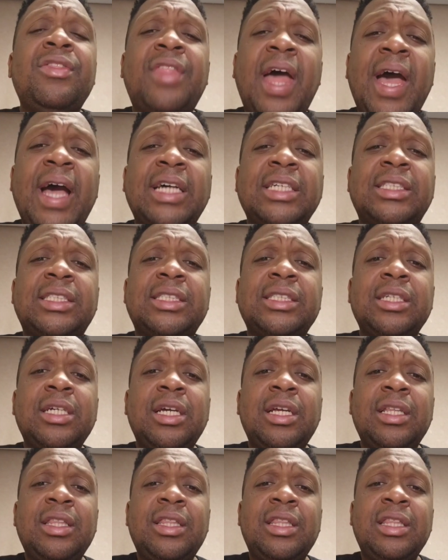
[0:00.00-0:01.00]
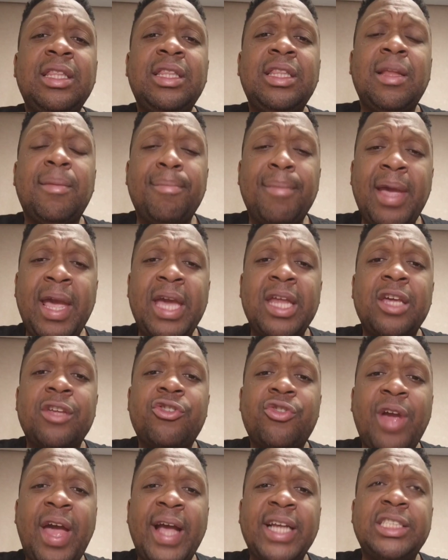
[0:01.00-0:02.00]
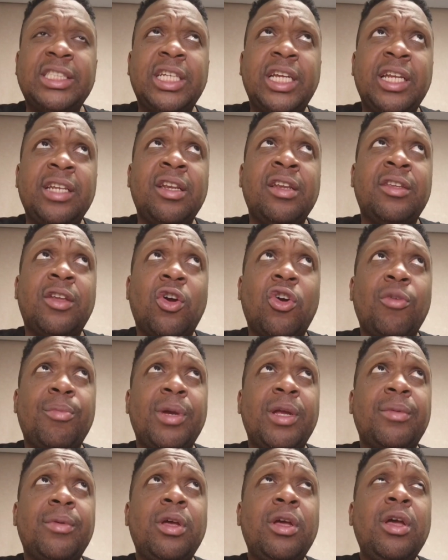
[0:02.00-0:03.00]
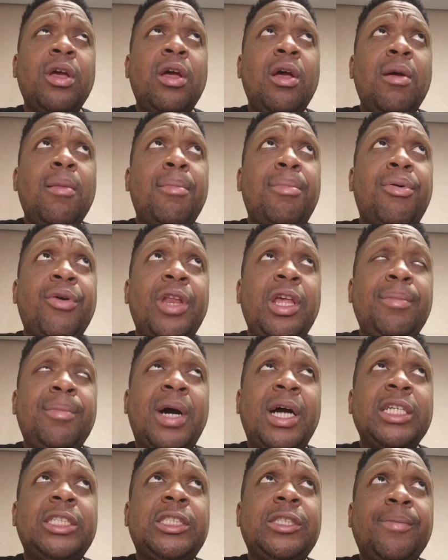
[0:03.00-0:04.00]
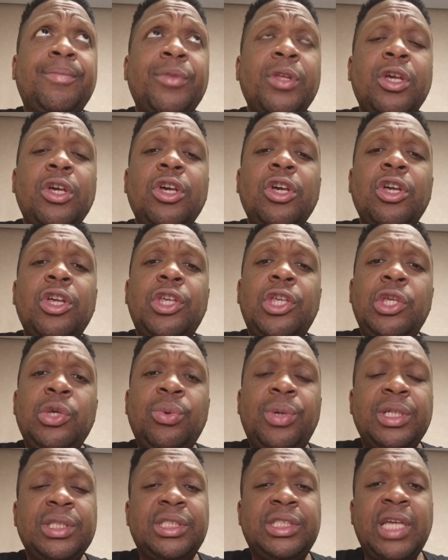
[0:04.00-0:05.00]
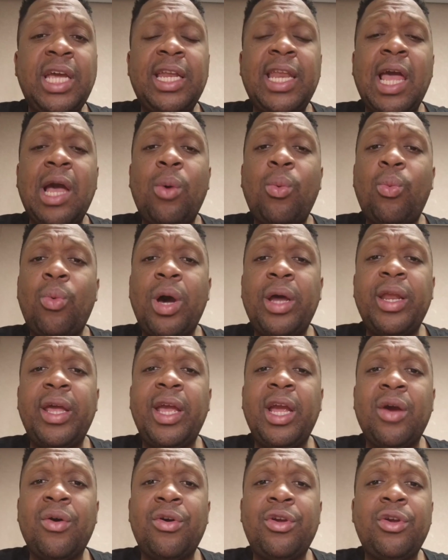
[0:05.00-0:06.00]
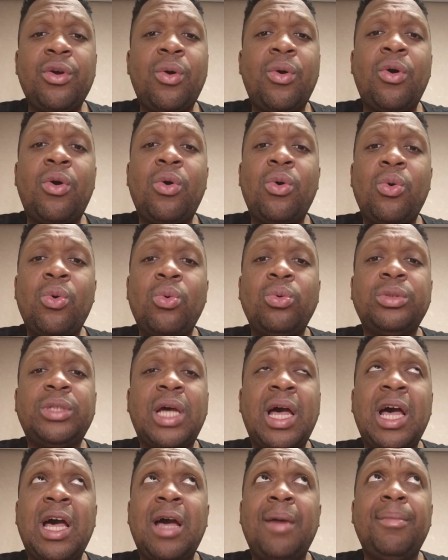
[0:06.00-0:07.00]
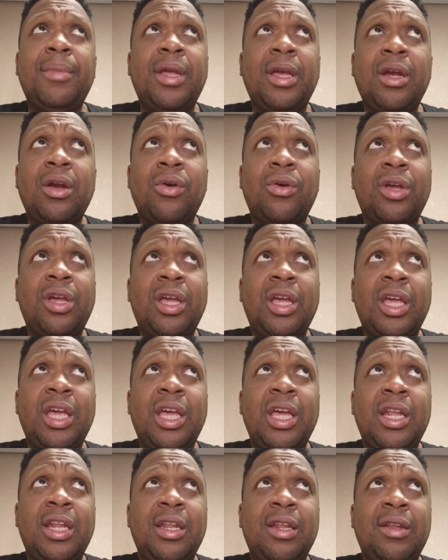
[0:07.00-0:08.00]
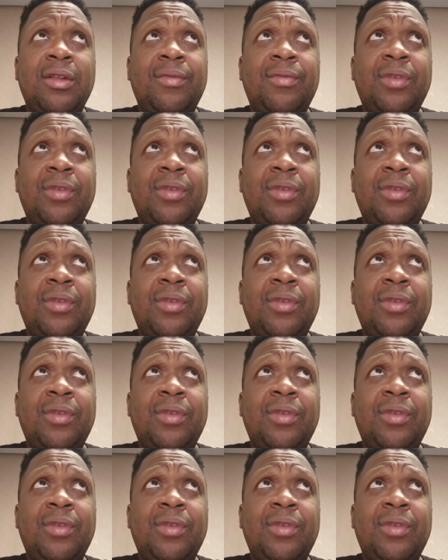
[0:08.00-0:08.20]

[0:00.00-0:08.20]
That's the main attraction in Durban. Pretty much, you can stay in that one area your whole time there, and